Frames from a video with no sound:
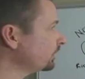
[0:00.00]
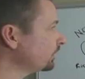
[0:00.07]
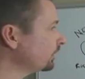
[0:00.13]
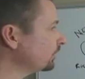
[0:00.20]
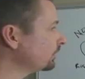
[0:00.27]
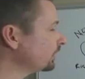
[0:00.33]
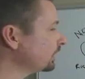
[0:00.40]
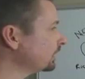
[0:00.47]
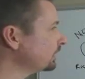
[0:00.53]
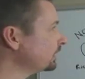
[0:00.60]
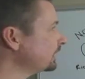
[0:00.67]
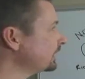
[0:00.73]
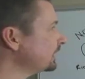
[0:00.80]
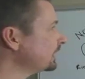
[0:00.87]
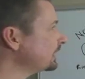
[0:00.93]
all right.
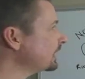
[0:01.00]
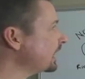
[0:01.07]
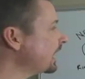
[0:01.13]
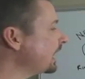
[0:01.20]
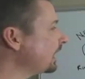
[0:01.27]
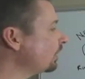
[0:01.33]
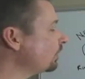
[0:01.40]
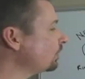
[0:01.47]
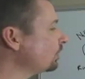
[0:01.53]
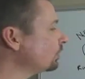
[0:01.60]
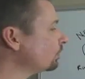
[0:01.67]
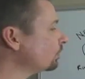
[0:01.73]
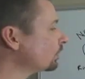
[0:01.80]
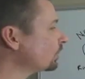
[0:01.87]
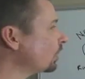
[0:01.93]
Now
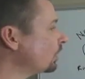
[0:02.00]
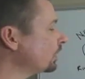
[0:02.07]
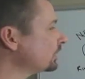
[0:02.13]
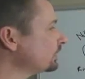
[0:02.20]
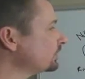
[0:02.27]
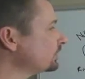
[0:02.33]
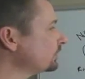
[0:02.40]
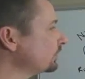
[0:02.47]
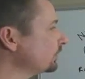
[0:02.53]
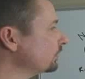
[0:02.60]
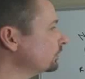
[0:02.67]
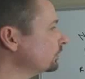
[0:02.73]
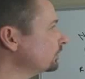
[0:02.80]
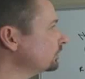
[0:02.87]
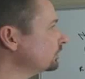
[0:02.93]
we're going
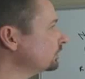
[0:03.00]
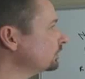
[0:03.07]
to